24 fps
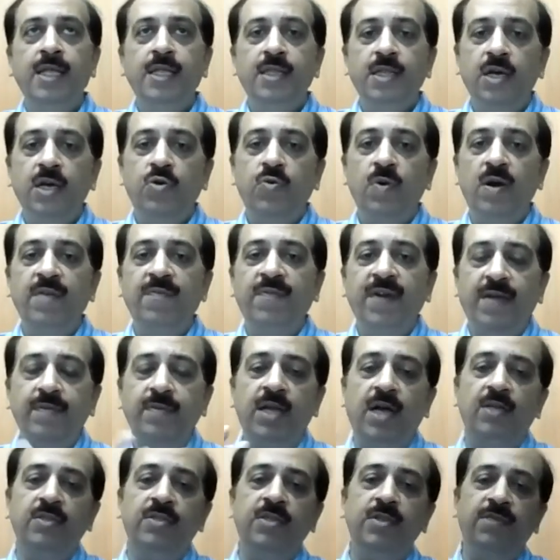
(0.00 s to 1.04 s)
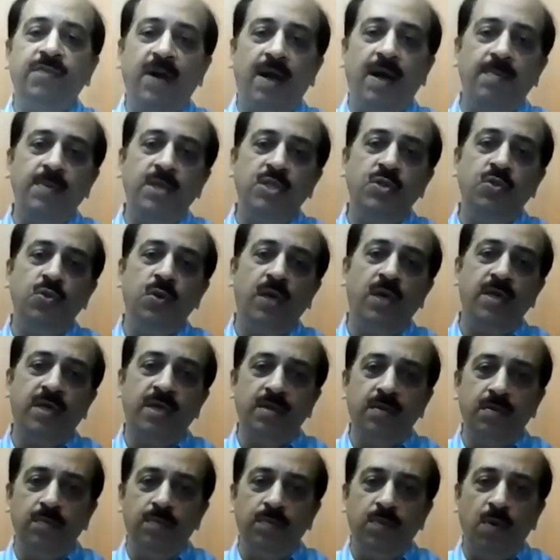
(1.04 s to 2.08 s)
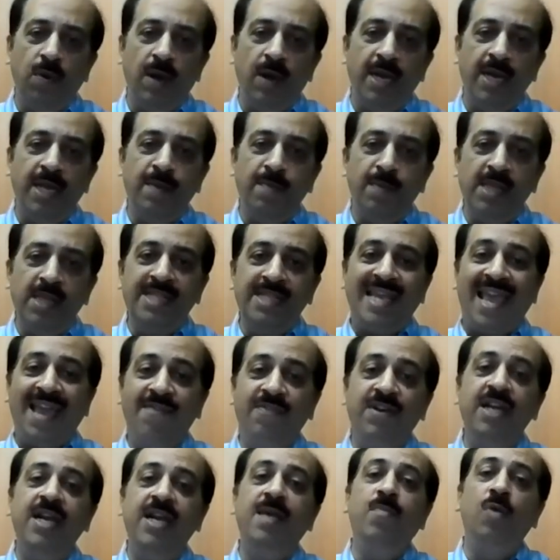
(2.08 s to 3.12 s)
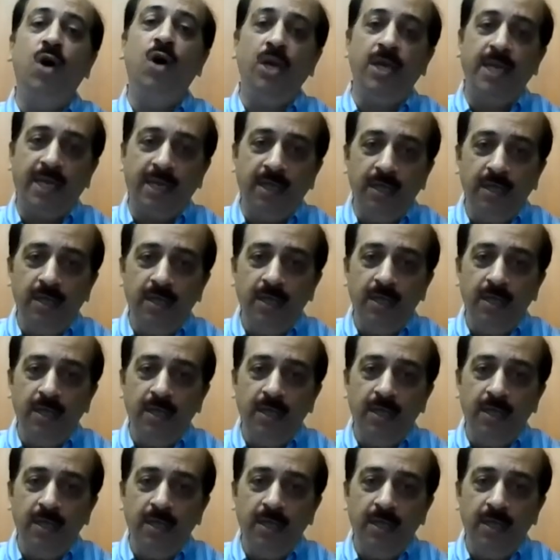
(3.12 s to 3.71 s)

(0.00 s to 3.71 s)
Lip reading: There are 25,000 farmers who are providing milk every day morning.